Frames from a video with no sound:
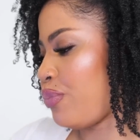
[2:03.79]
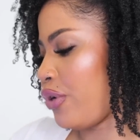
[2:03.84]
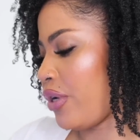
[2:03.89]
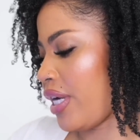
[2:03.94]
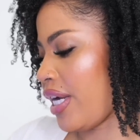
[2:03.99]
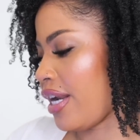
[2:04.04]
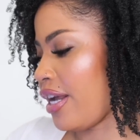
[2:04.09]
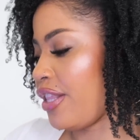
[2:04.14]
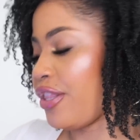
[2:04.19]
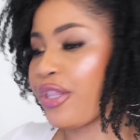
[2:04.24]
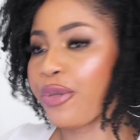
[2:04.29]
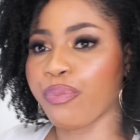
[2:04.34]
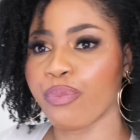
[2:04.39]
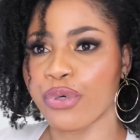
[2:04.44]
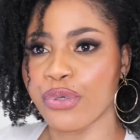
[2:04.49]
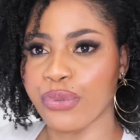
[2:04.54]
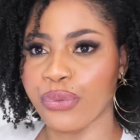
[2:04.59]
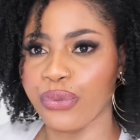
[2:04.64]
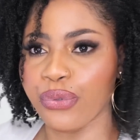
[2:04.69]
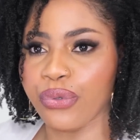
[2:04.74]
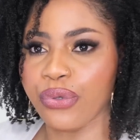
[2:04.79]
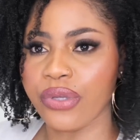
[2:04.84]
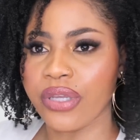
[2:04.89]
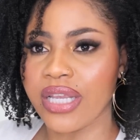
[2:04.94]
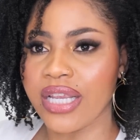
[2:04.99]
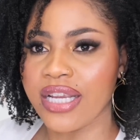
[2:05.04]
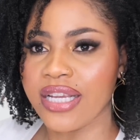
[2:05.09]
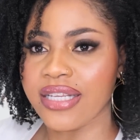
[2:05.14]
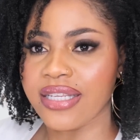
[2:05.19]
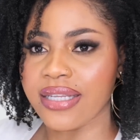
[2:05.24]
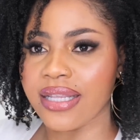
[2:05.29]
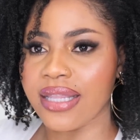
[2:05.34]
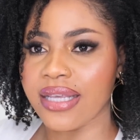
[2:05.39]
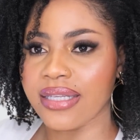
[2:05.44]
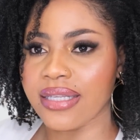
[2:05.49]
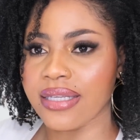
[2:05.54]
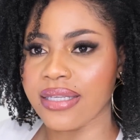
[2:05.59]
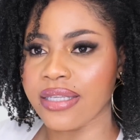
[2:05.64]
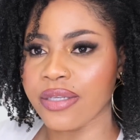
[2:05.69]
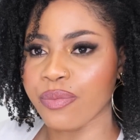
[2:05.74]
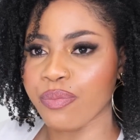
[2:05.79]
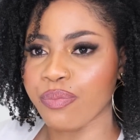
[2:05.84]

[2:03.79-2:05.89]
put it on the blue. So this is a